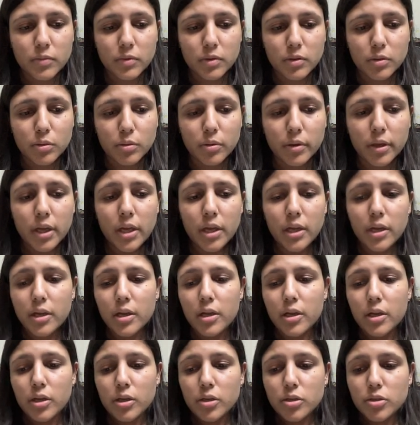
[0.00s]
Okay,
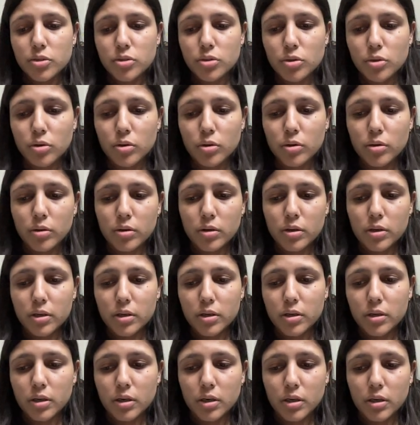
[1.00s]
so
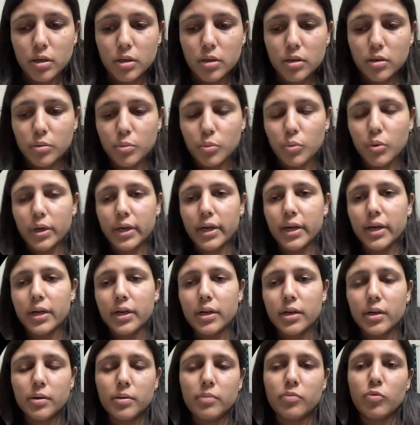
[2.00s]
what
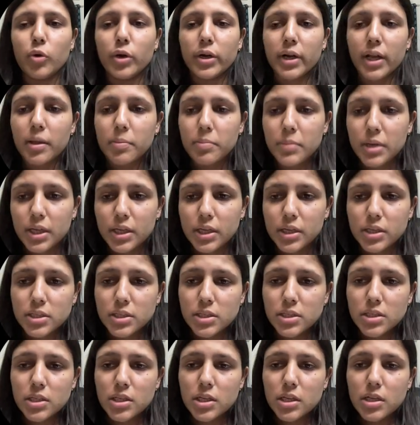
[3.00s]
I mean
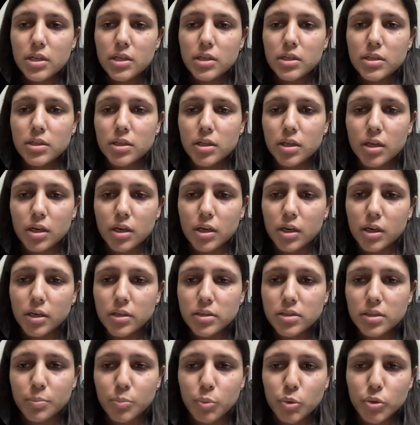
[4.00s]
is,
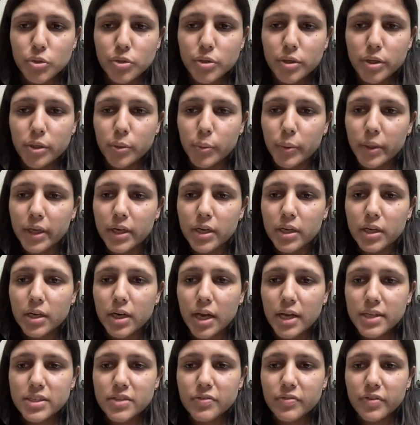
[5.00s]
suppose you are doing a
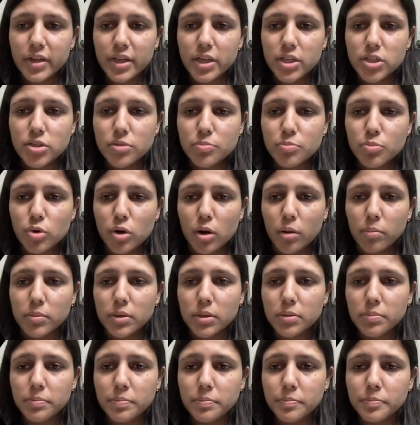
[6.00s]
classification
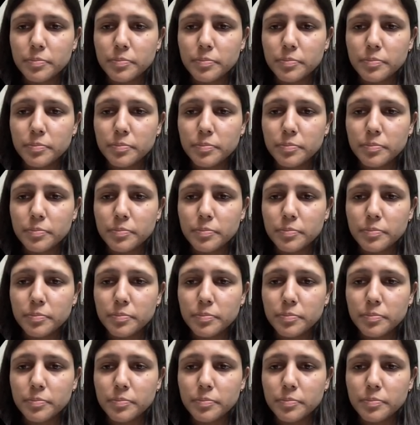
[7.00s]
problem.